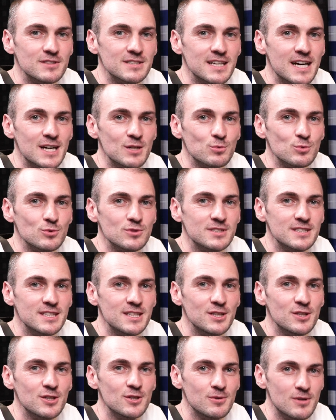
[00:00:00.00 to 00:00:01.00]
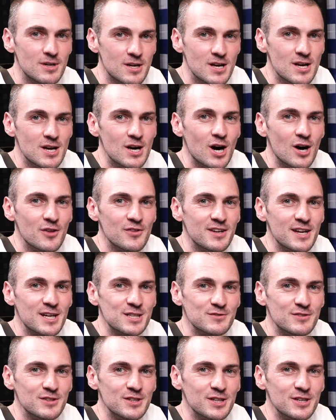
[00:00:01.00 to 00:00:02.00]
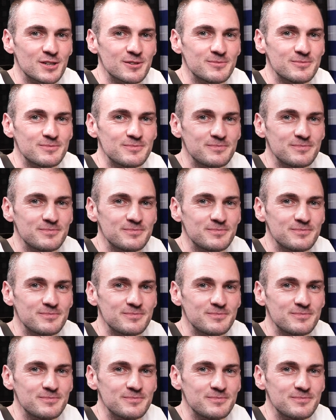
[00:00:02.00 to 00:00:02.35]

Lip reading: and Dad will see you on the next video.